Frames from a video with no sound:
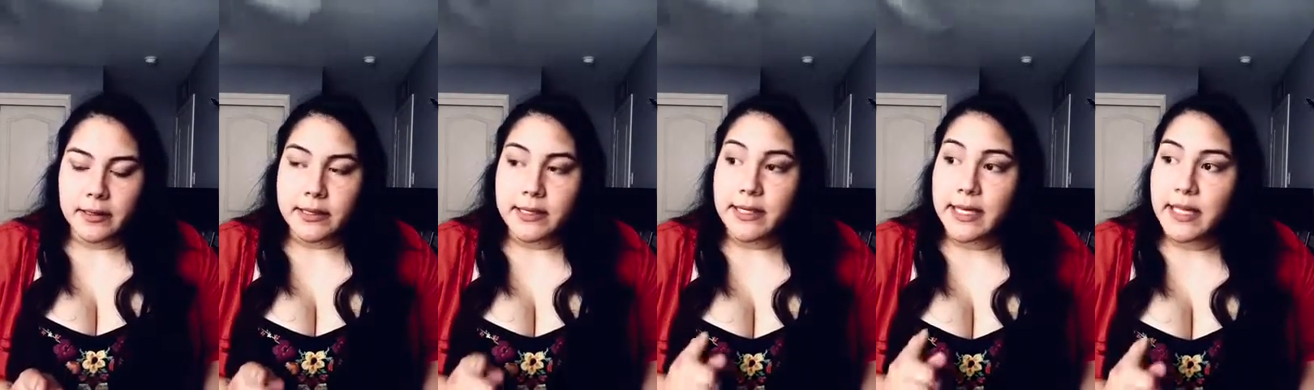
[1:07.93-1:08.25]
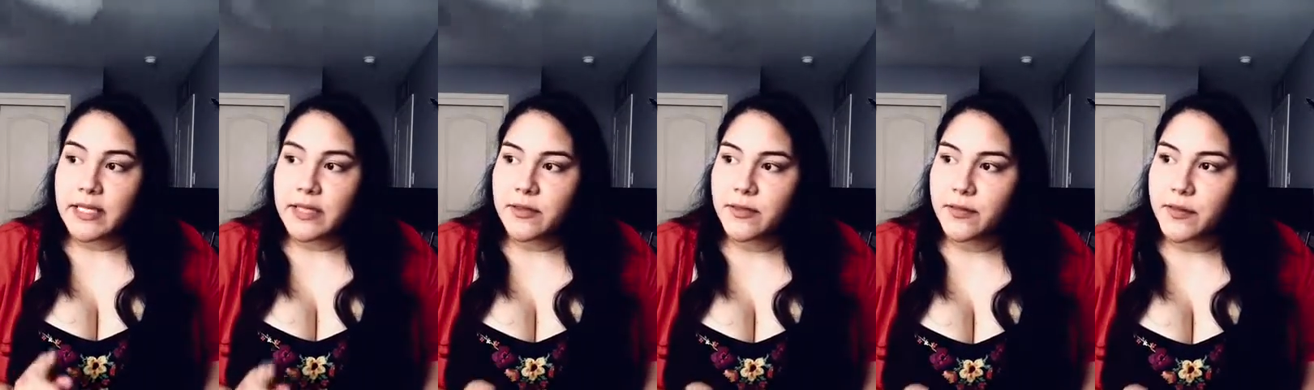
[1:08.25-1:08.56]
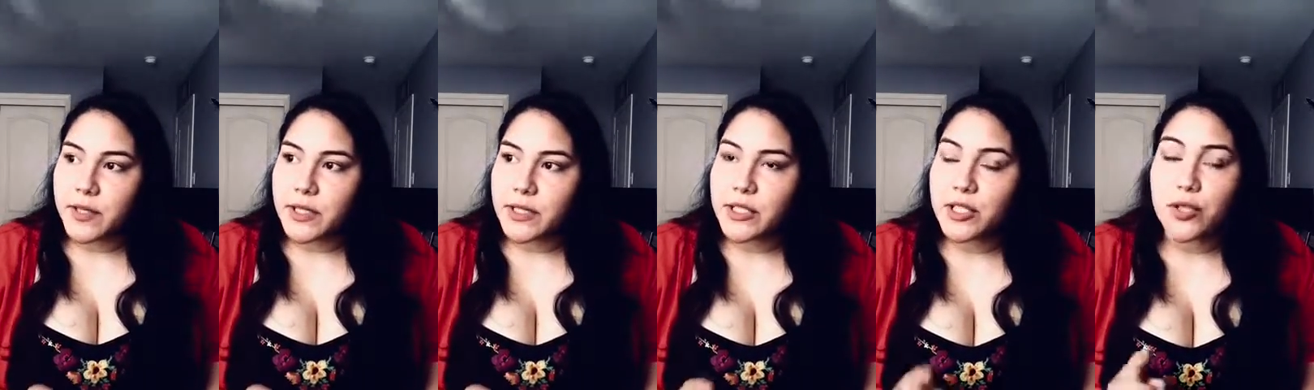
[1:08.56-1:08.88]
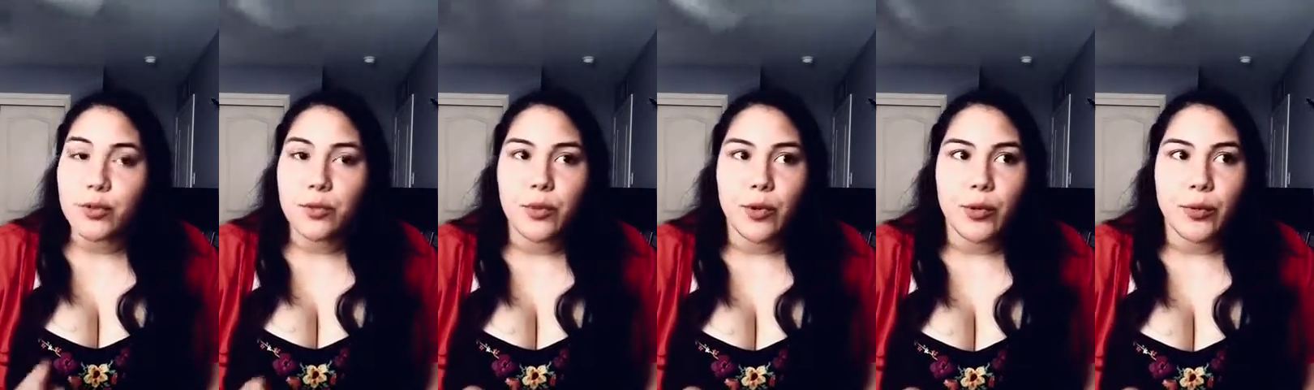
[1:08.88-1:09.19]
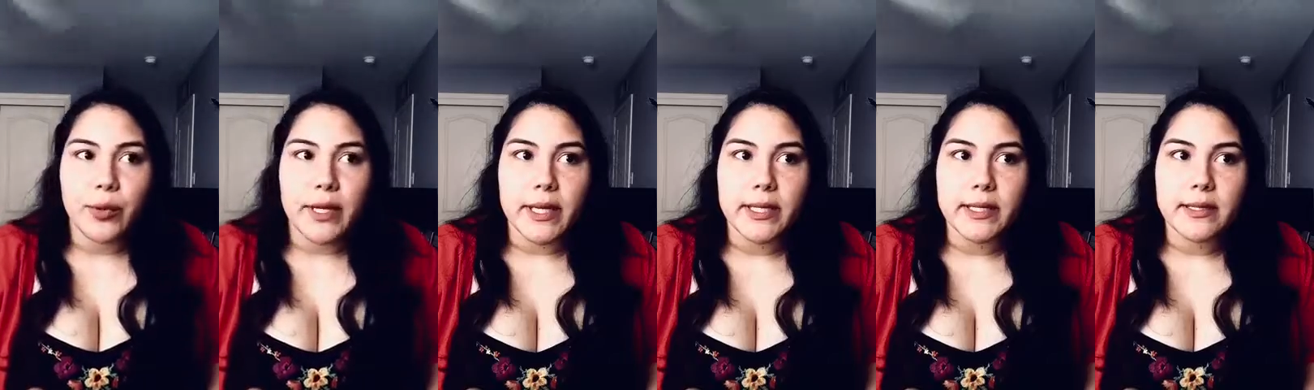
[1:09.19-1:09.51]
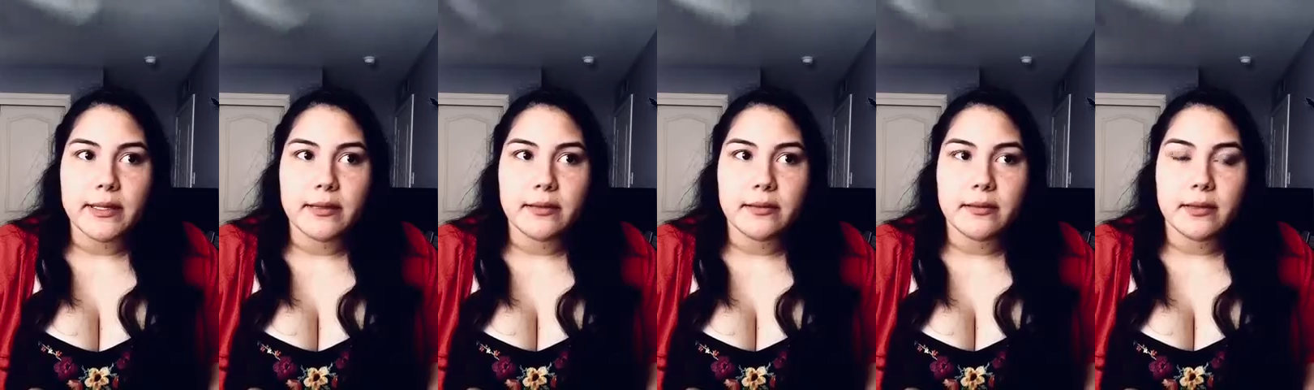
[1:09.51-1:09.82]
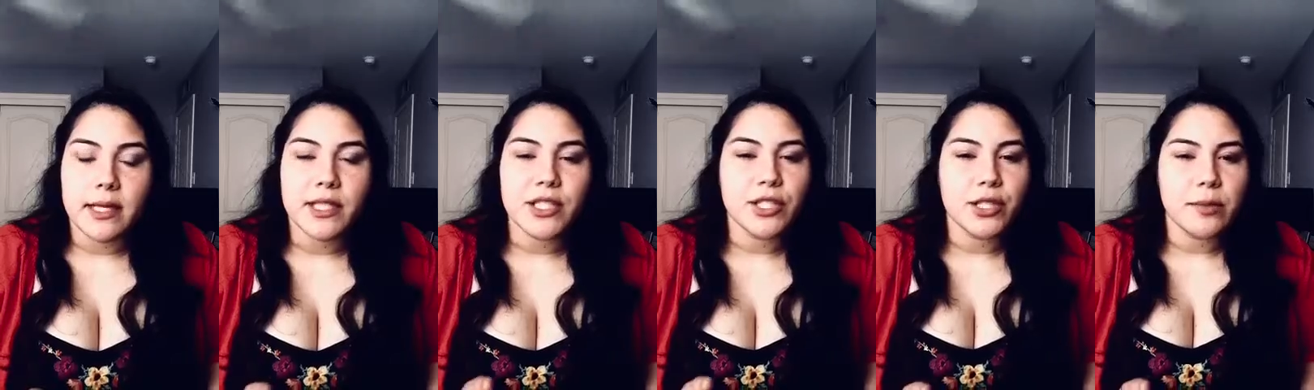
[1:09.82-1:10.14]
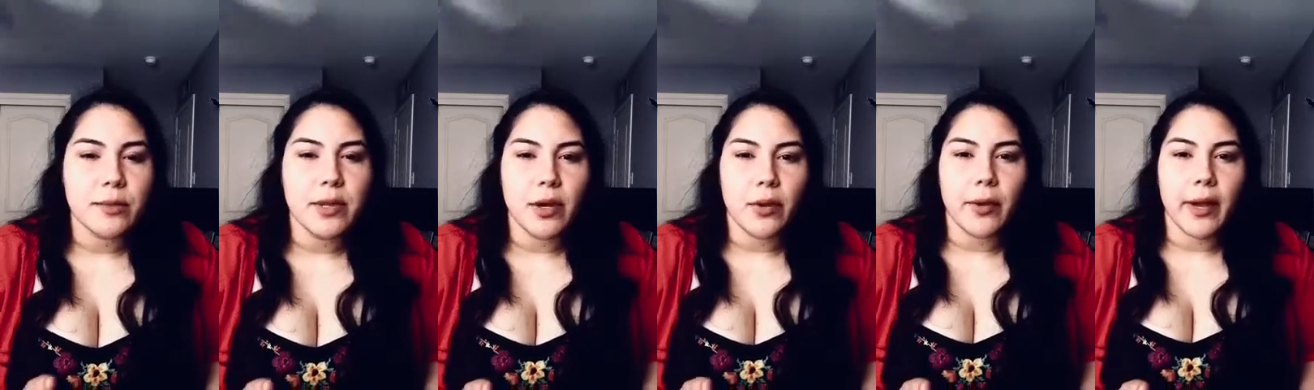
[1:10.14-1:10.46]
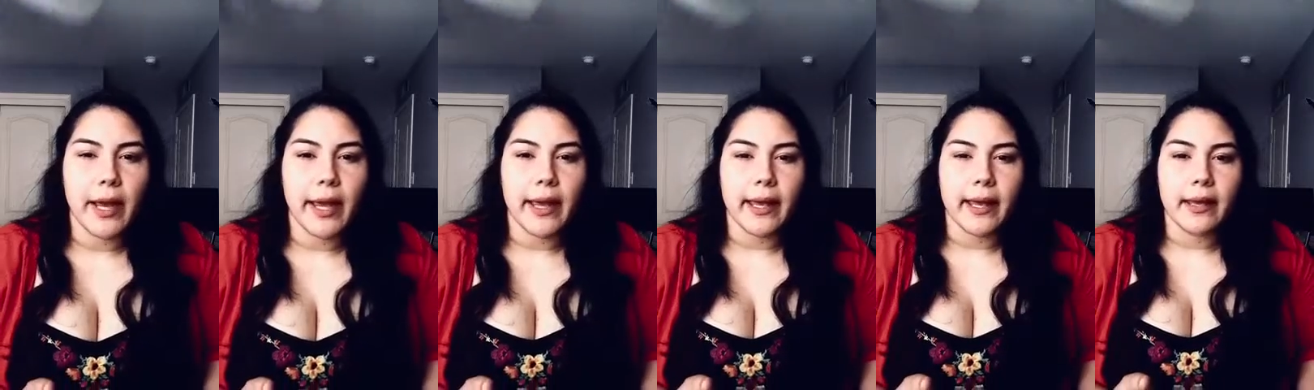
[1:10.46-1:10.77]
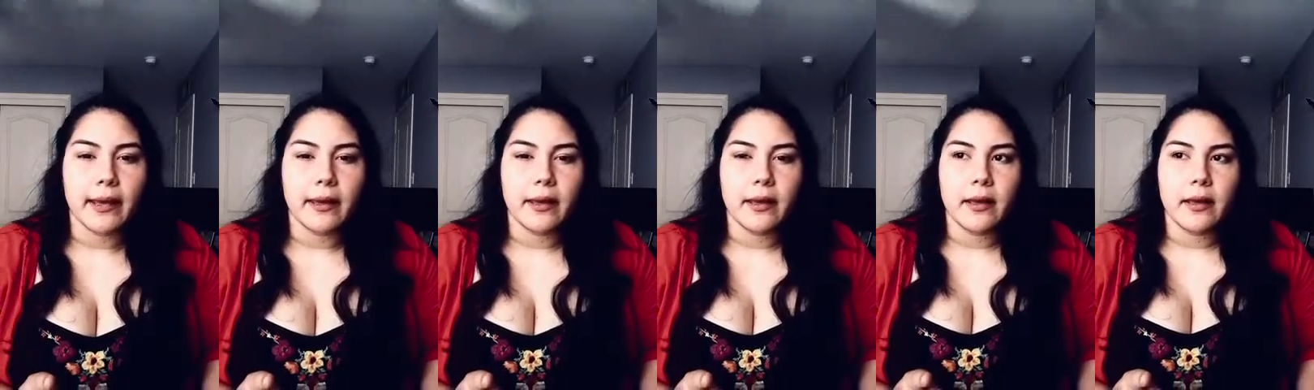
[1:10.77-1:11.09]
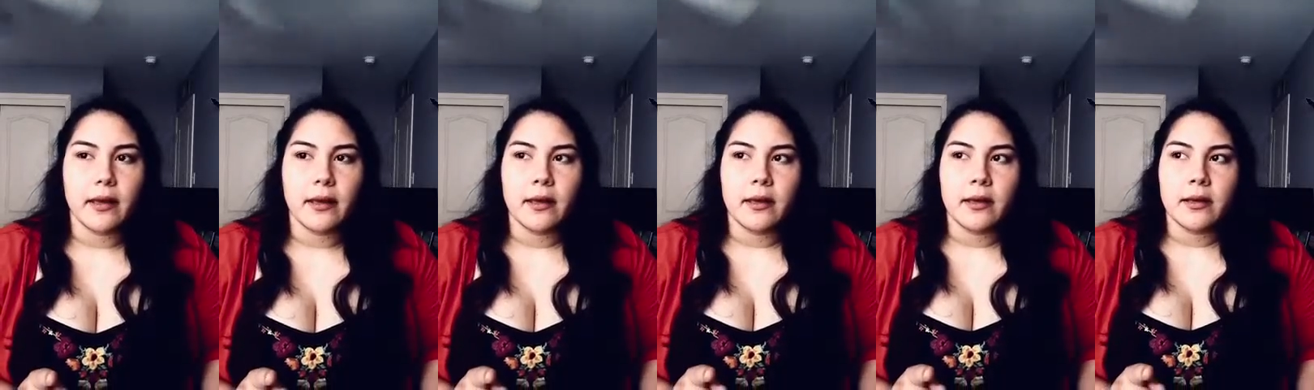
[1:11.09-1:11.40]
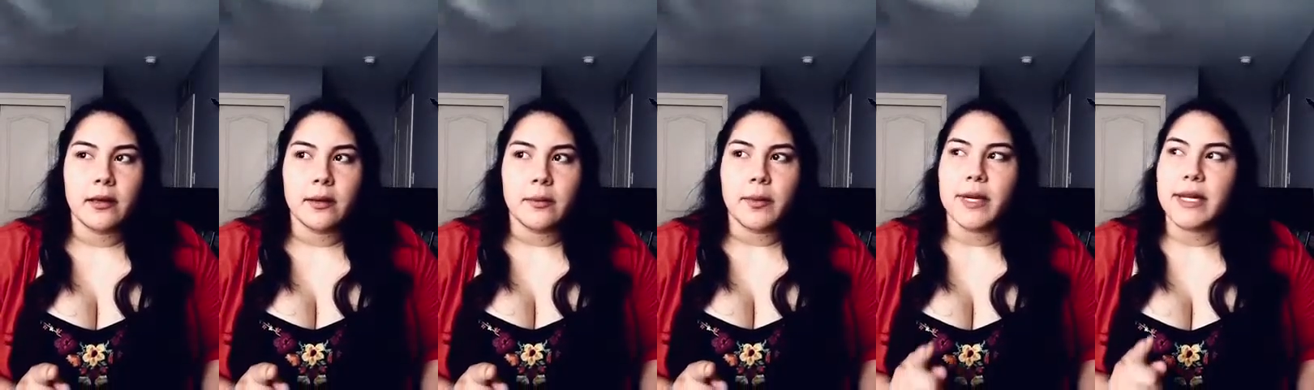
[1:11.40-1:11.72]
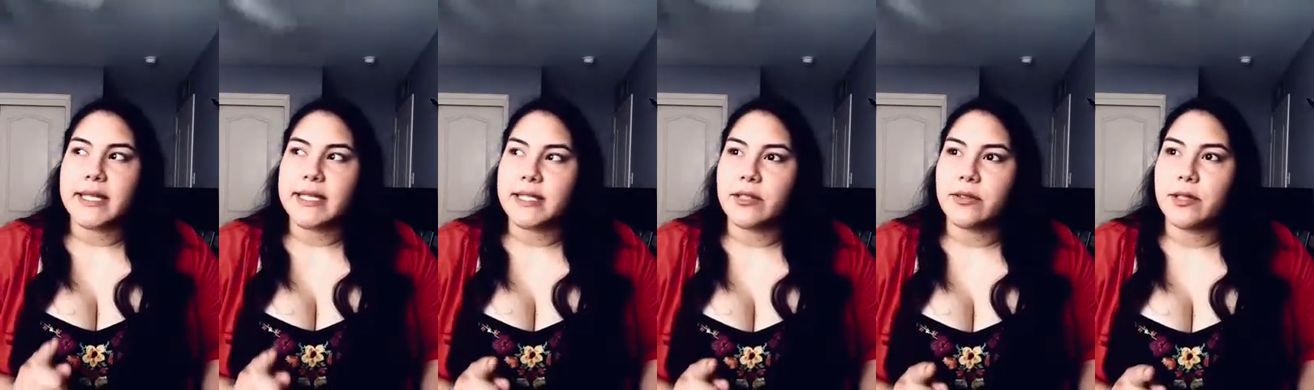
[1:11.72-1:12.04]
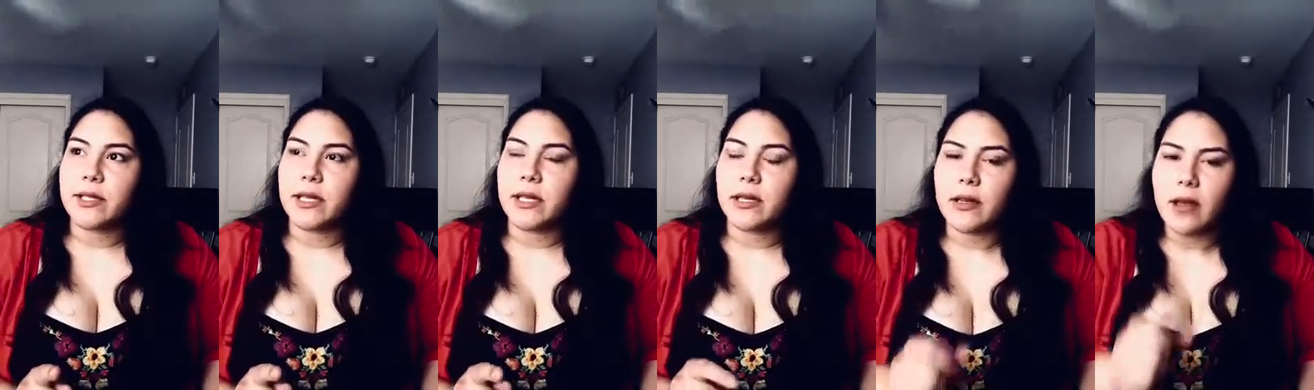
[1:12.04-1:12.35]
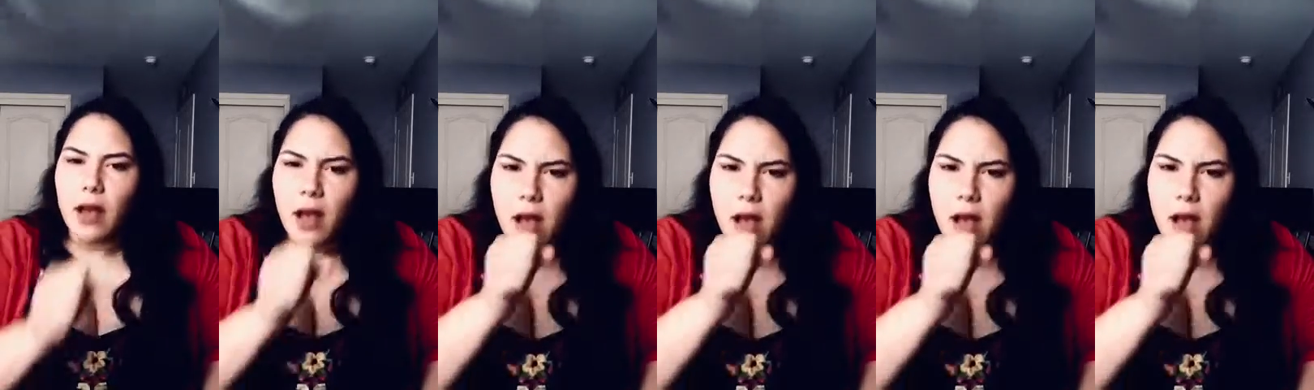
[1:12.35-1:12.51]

Today's the first, 2 more weeks. I should be okay, but I still need